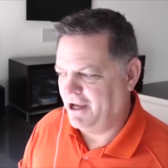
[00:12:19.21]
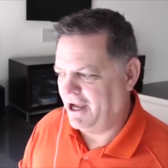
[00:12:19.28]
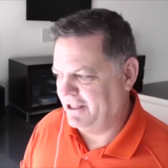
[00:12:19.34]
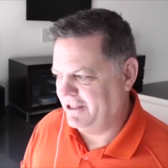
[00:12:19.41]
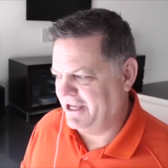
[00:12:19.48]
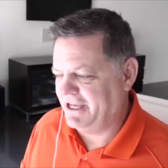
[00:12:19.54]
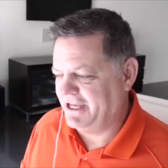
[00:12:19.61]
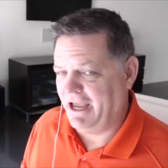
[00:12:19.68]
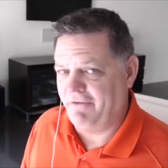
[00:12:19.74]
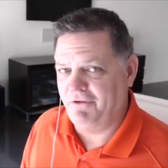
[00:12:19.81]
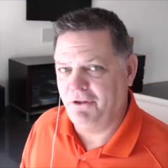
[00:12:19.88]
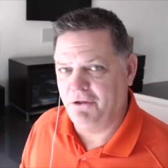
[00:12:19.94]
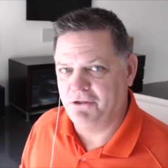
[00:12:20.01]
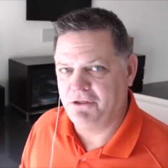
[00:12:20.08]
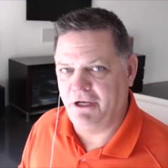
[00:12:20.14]
I like having
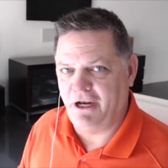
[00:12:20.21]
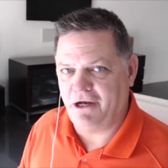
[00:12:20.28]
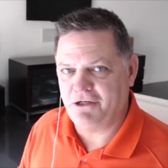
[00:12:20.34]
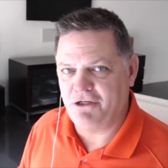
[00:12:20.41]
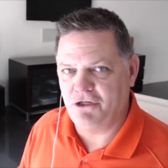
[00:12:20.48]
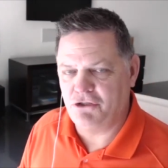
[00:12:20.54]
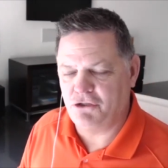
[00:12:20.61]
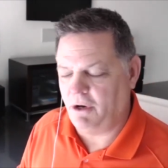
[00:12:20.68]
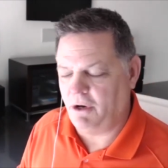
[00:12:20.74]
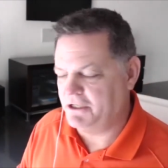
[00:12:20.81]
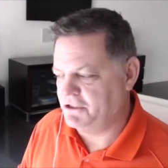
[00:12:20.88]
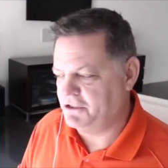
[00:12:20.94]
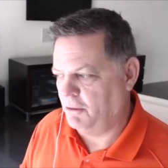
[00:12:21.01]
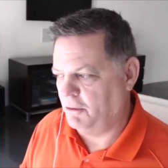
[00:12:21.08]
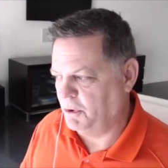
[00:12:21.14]
those connections, so I
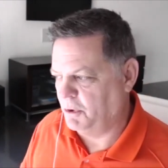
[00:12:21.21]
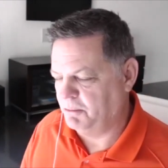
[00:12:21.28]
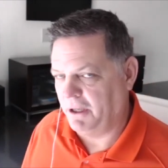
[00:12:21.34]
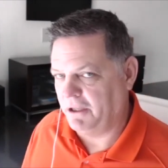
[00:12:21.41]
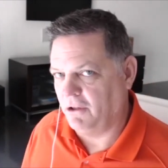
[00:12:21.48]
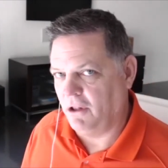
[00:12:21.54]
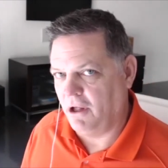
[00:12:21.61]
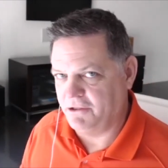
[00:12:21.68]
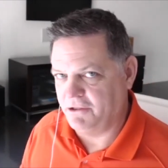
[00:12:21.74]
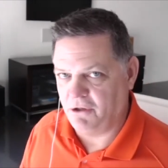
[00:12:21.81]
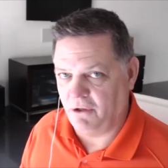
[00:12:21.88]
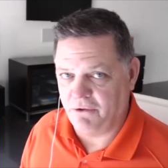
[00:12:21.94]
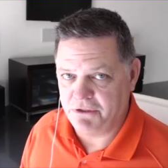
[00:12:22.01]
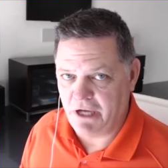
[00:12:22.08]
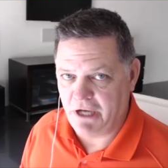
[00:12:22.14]
share them with my clients all
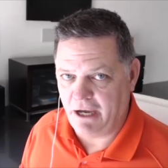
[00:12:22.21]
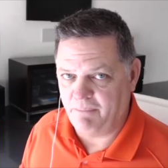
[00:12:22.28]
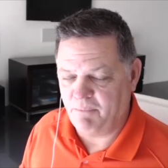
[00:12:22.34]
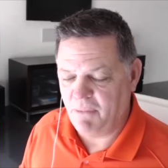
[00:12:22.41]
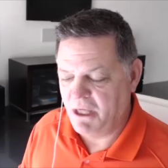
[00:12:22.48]
the time.